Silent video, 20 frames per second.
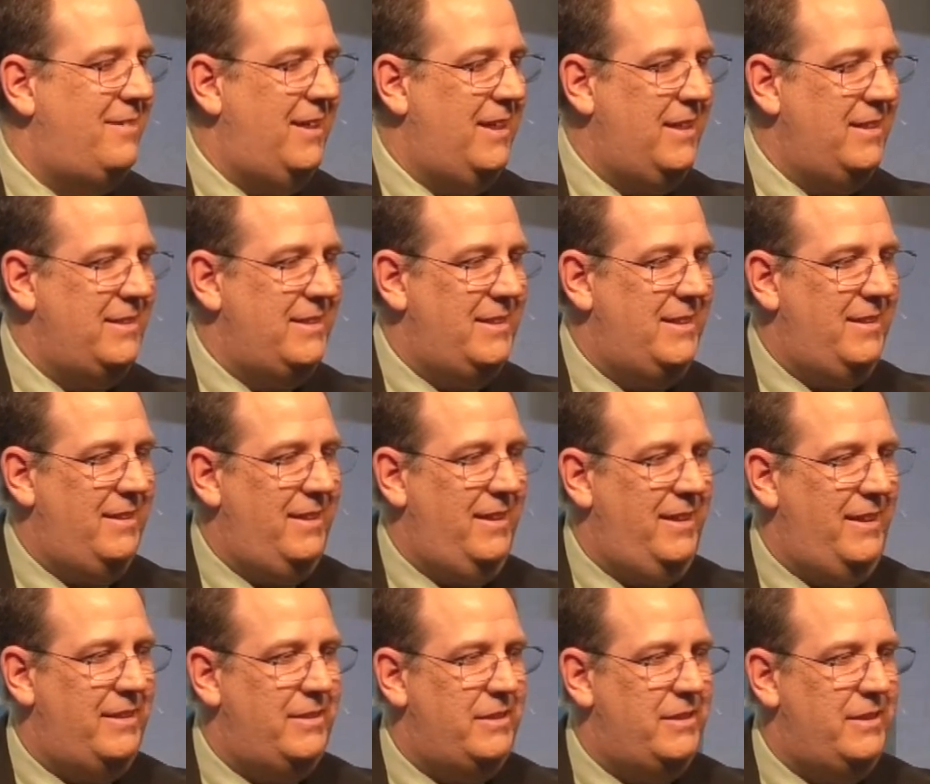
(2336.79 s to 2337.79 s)

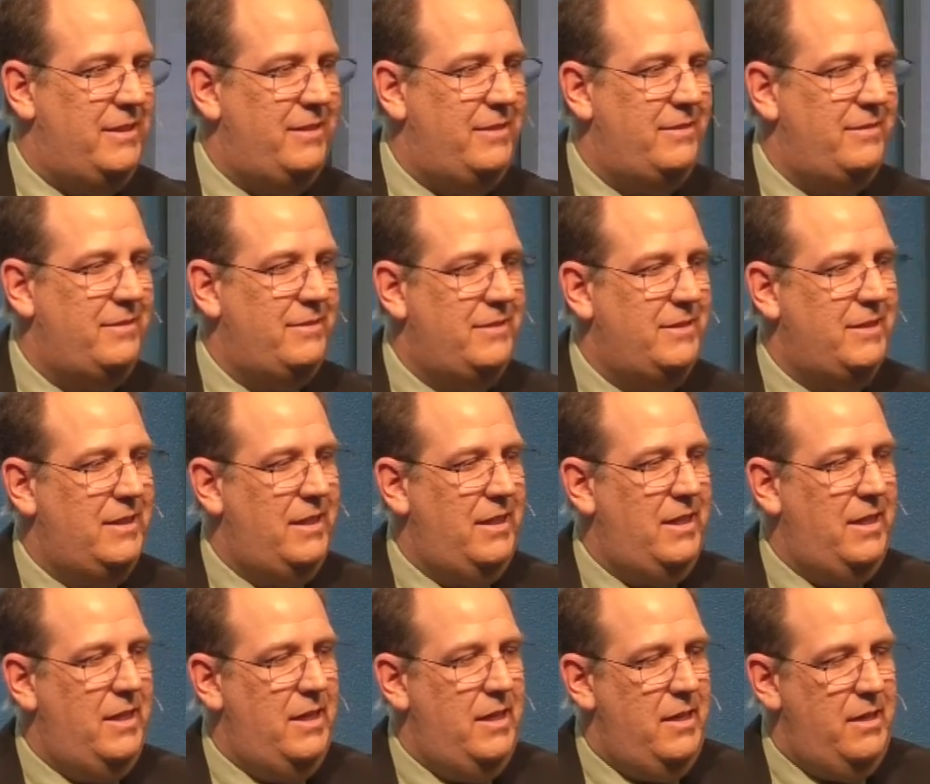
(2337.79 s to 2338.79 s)
Reconciliation.
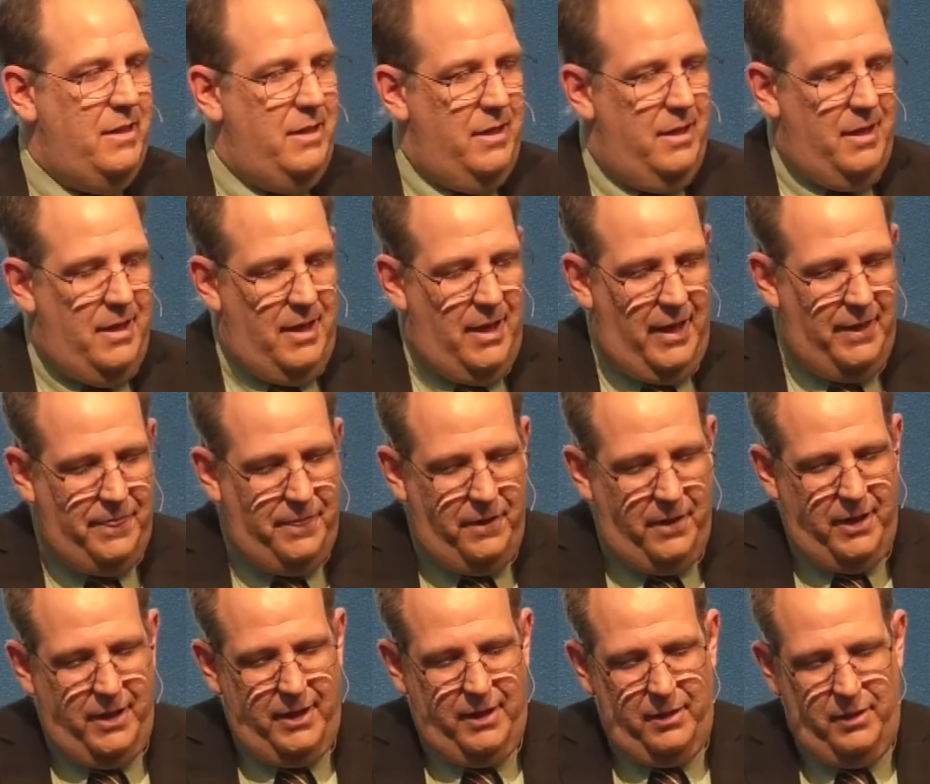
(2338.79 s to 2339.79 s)
I
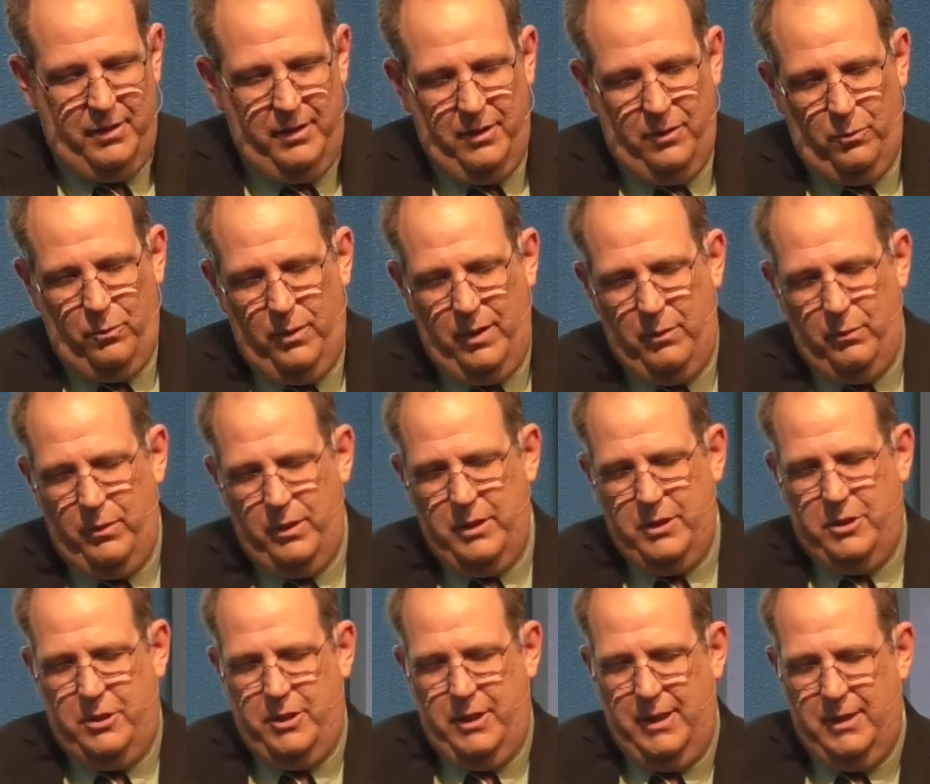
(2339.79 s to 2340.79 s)
thought, you know, what
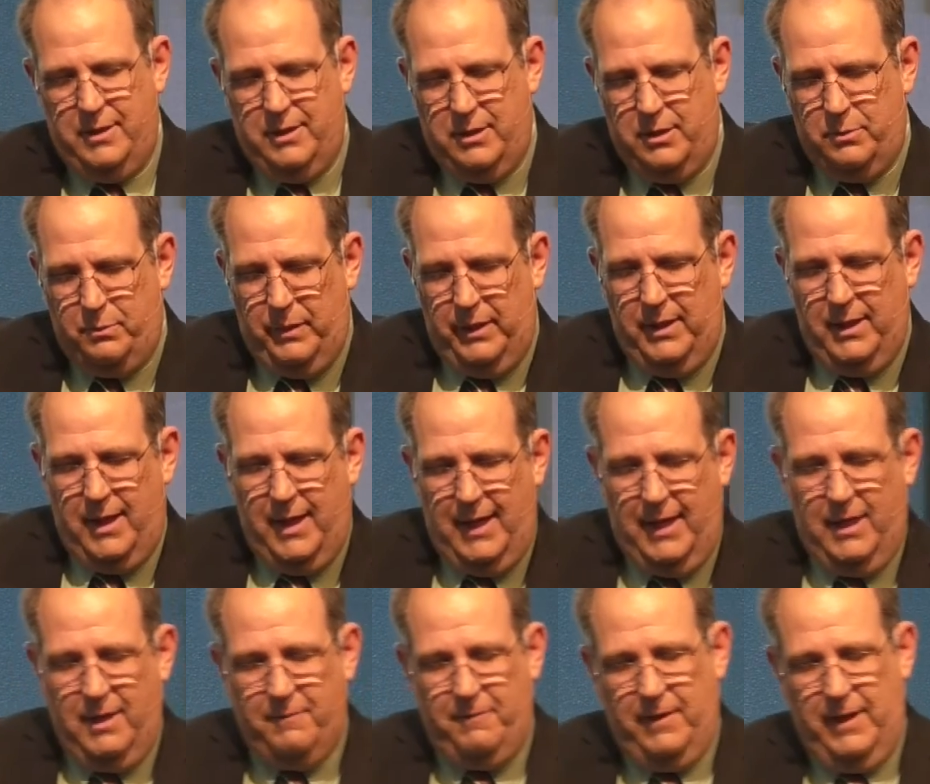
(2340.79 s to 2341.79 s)
would Jesus be
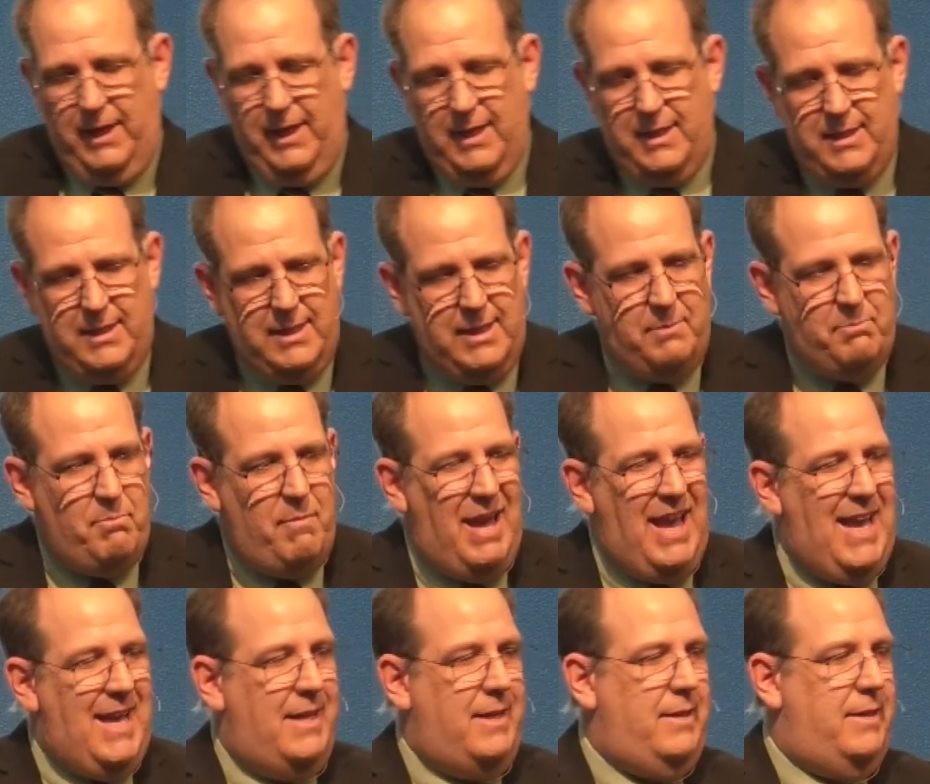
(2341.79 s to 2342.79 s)
like if he had
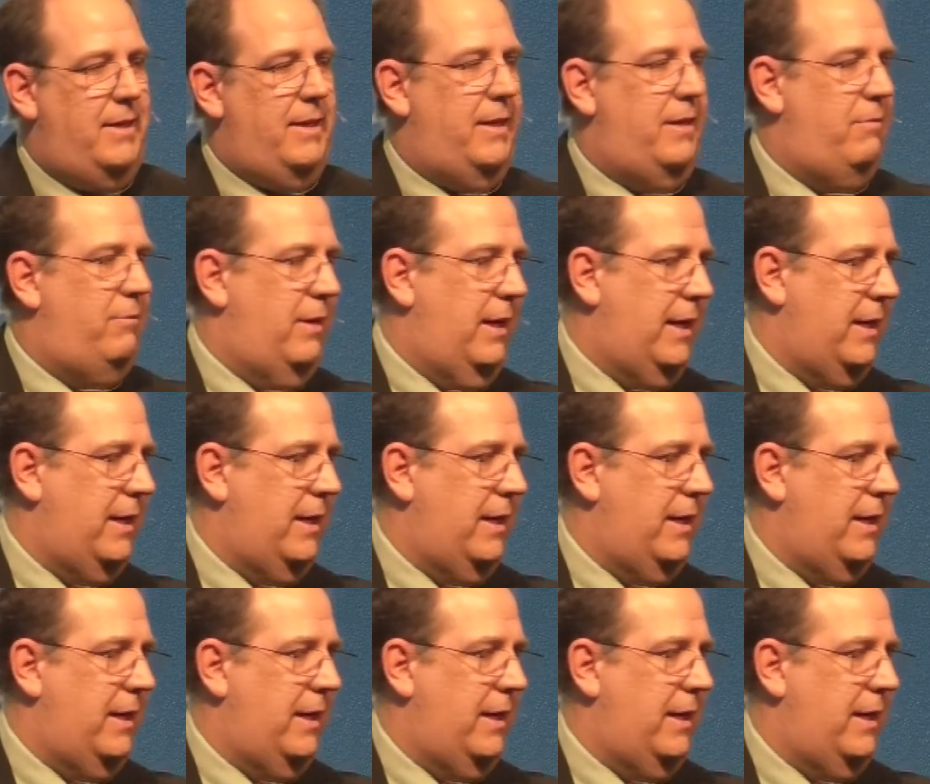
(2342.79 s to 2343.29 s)
demanded